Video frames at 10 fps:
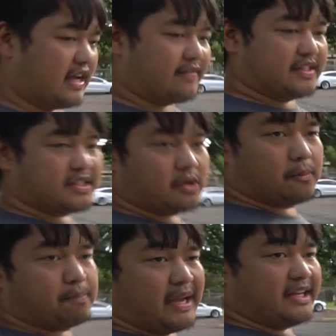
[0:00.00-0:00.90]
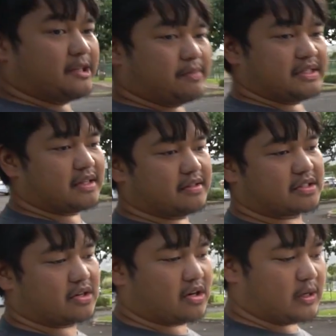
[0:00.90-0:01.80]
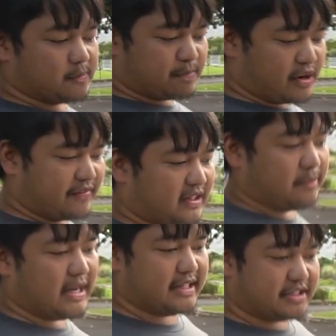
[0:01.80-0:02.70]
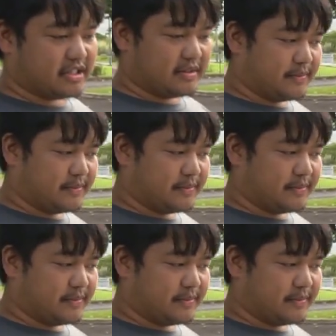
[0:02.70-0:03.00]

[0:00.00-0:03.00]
Every single painted piece on this car, perfectly matched.